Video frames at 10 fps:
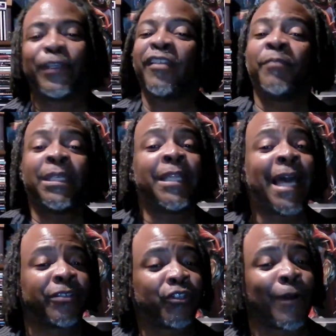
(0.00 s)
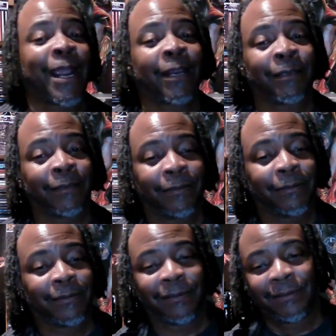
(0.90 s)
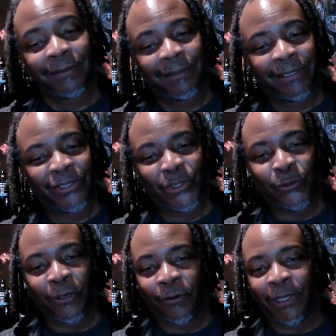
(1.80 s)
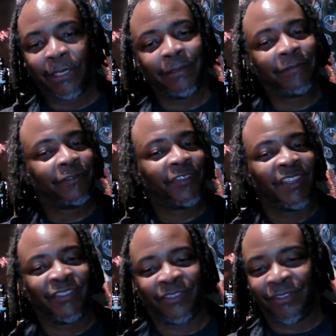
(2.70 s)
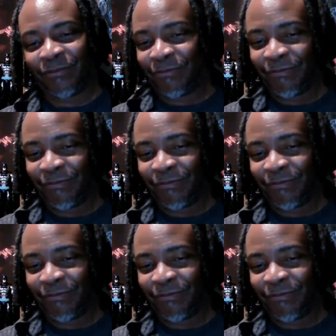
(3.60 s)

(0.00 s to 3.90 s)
give me that track. It says it